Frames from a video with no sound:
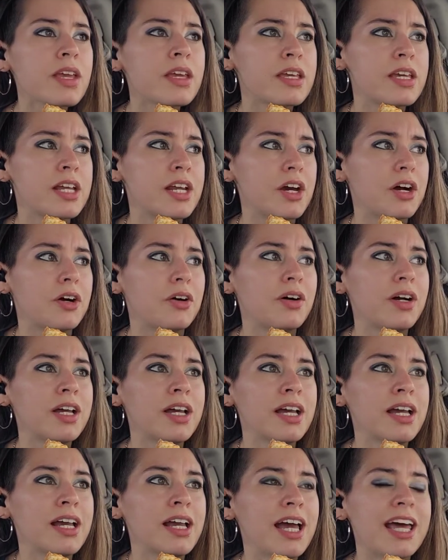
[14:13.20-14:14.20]
you know.
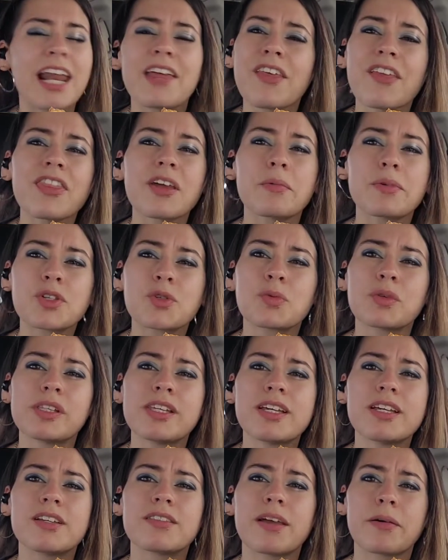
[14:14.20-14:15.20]
And I thought that was
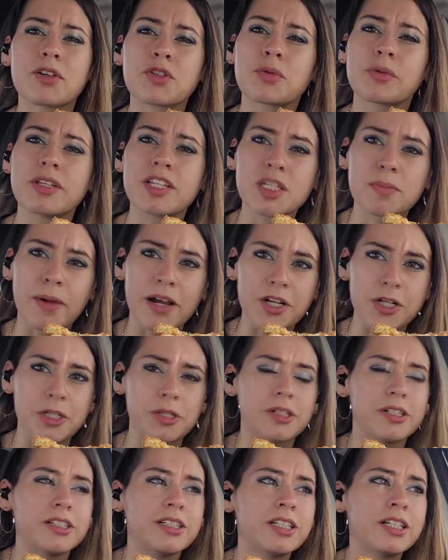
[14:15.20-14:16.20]
really
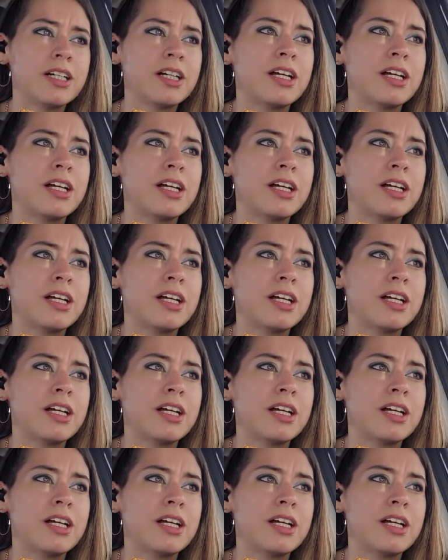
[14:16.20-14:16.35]
special.